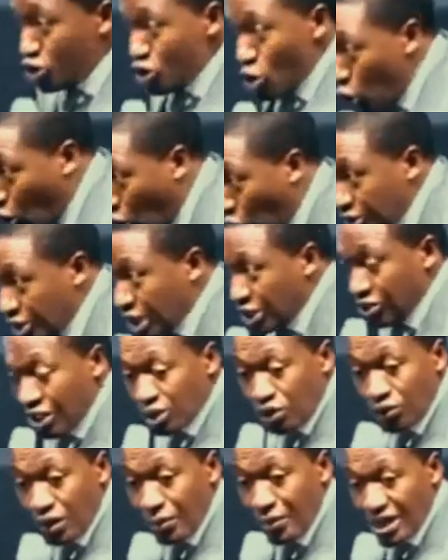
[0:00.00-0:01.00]
You
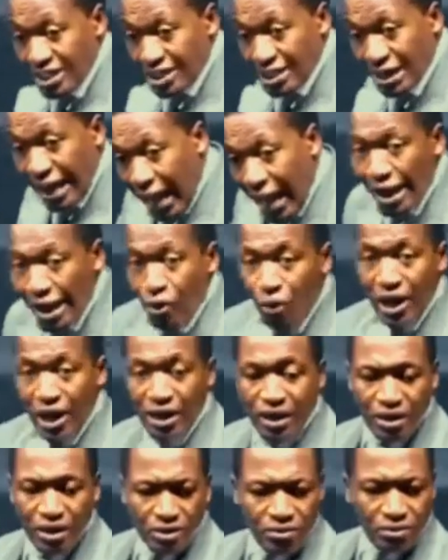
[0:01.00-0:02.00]
concentrate on the ministry. I
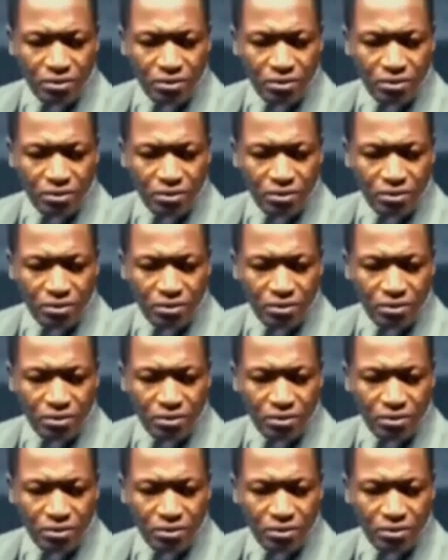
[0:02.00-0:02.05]
work.